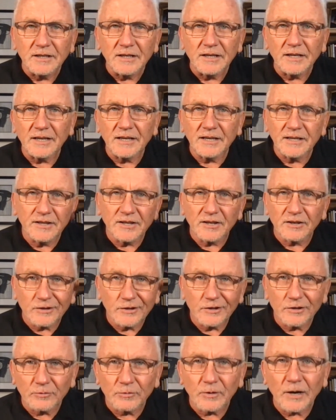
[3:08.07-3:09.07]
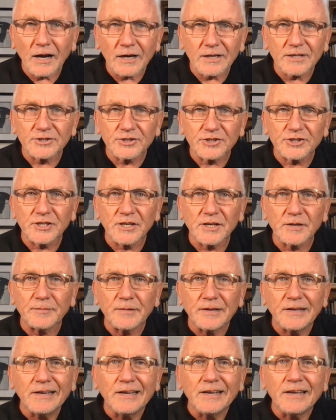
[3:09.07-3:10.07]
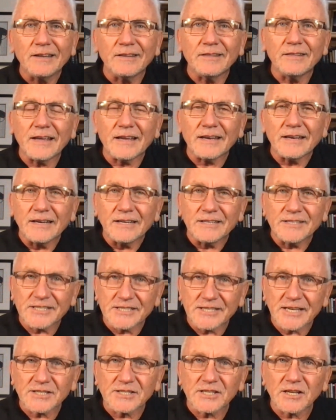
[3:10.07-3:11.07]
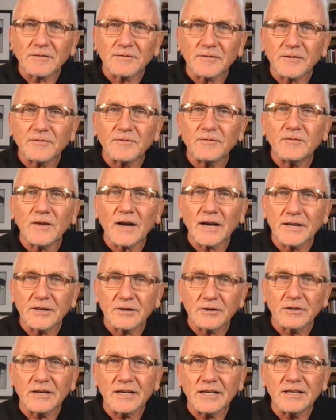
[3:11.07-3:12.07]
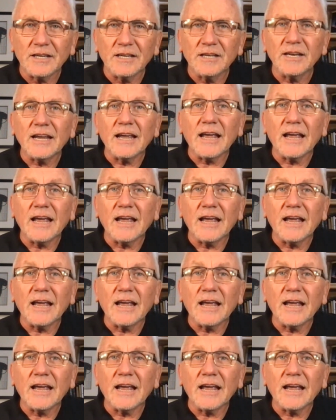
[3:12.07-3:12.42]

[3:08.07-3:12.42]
in their little rocket ship that sets off a fire in an